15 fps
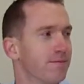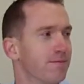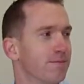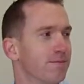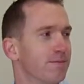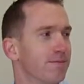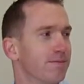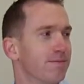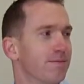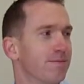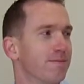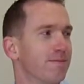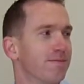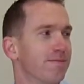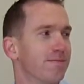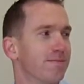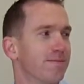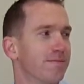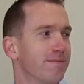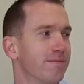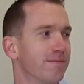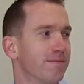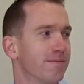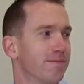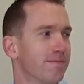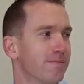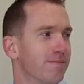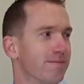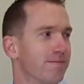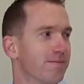
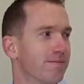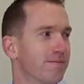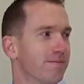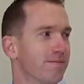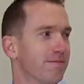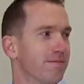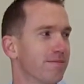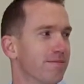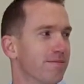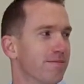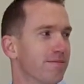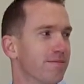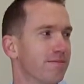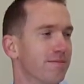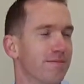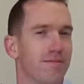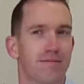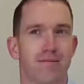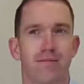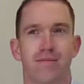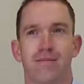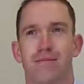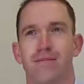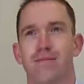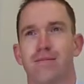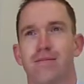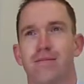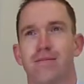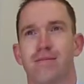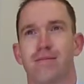
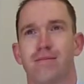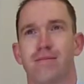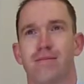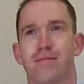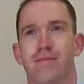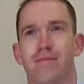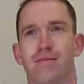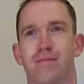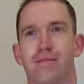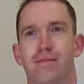No words are spoken by the person on screen.